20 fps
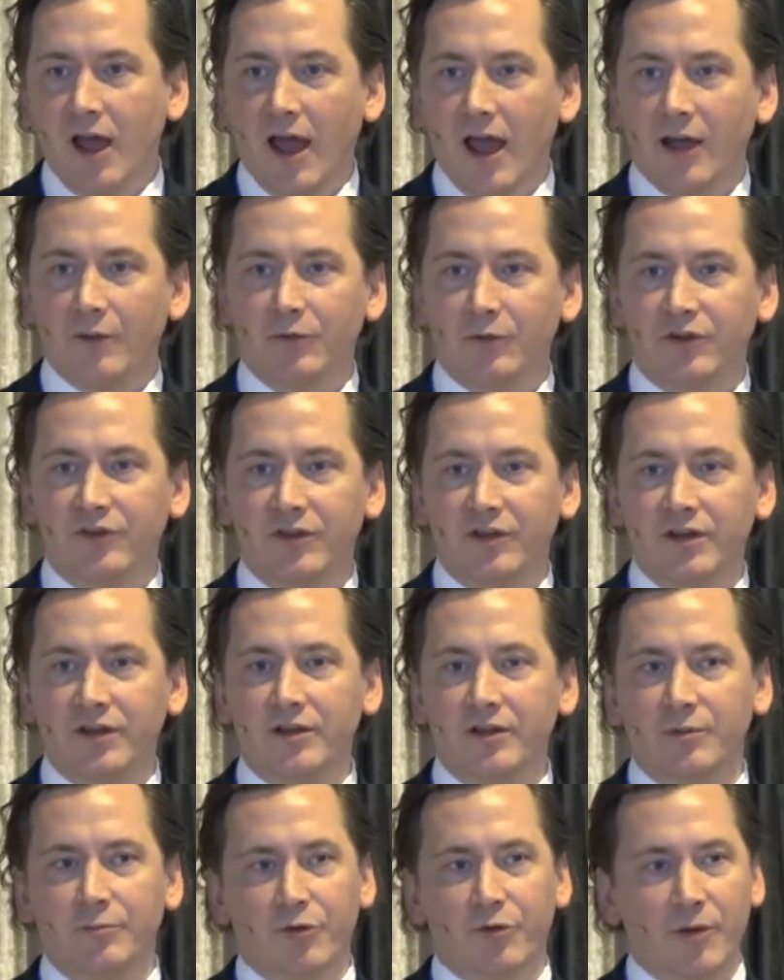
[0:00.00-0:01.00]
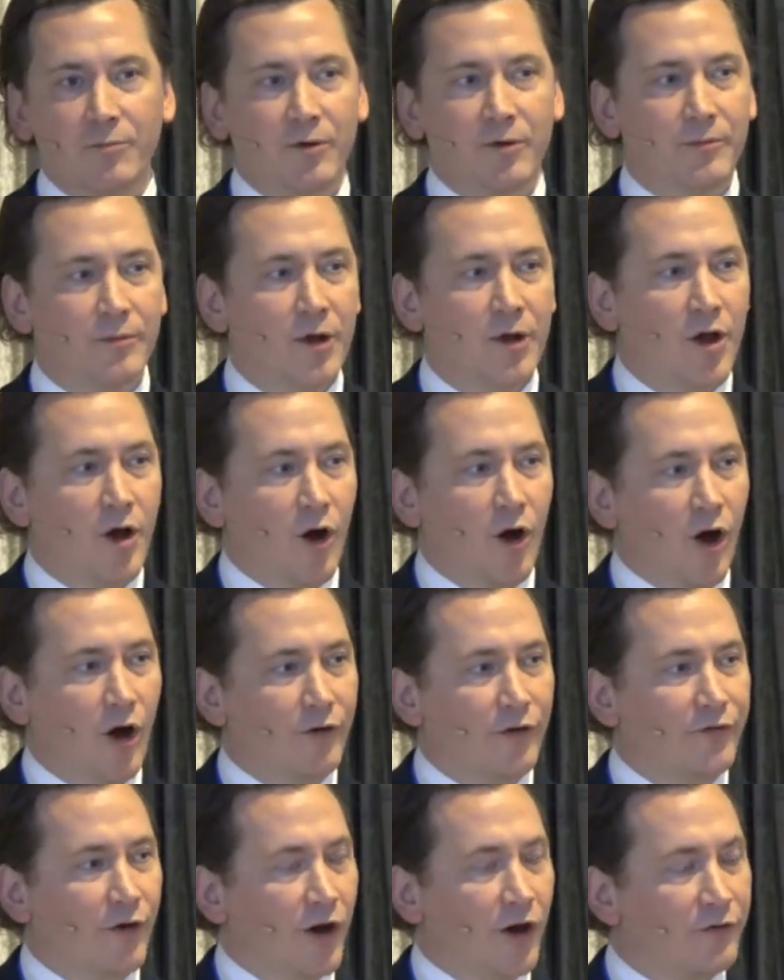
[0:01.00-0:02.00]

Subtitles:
and we see the problem of